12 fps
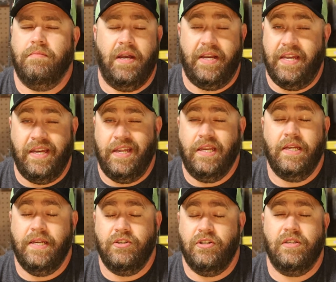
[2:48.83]
again,
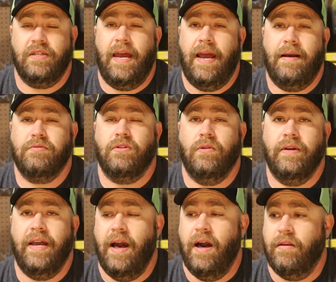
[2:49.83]
is just
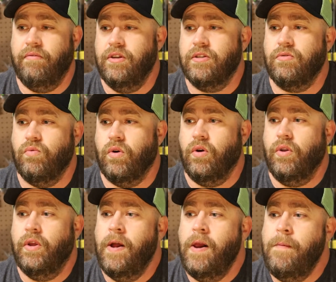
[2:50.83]
absolutely out of this world.
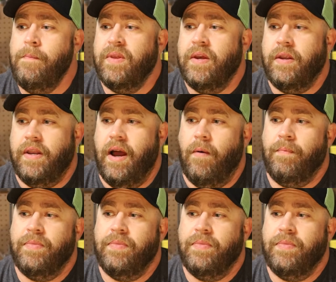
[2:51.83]
Now,